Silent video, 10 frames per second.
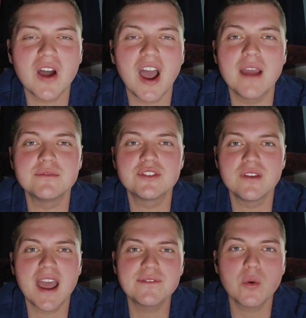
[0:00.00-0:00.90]
times,
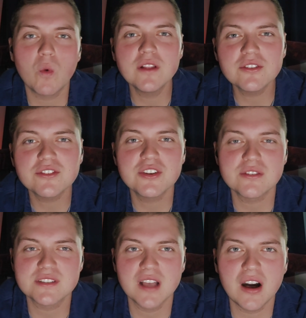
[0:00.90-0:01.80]
so you have to wonder to
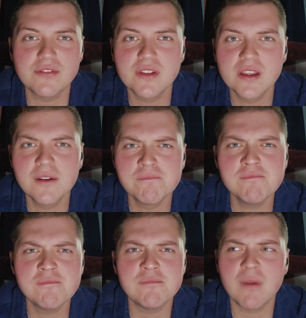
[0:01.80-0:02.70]
yourself,
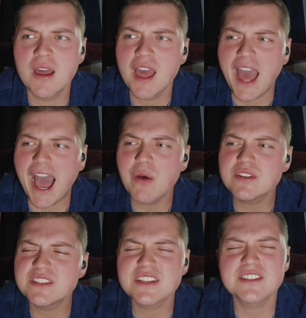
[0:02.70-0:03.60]
how
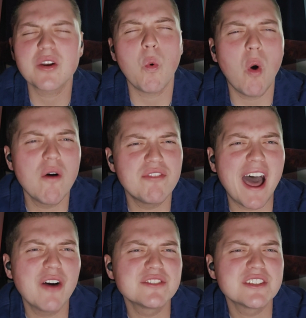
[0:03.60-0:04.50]
is this
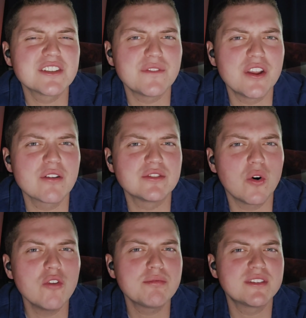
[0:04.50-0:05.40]
thousands of years
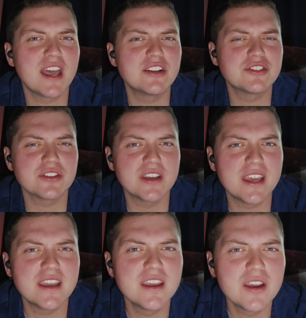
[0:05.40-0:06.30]
old
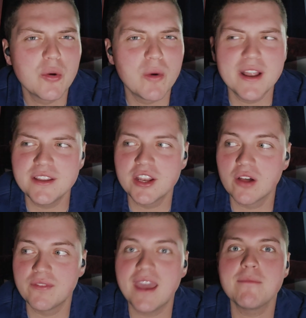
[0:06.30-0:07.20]
potentially when
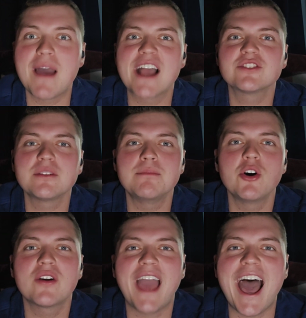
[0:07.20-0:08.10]
they actually
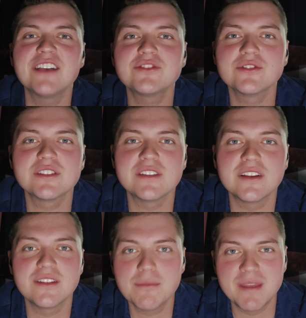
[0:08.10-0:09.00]
built castles in
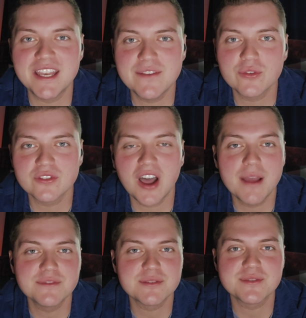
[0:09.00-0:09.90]
the medieval
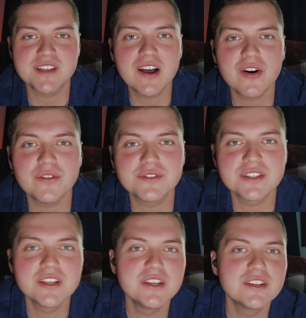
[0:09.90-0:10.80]
times
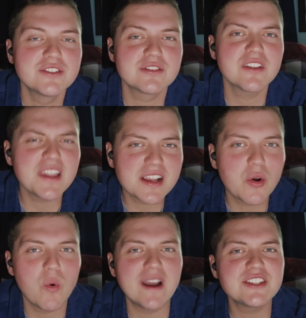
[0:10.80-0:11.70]
themselves? So there's a lot of
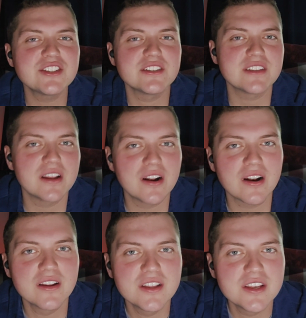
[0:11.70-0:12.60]
questions there.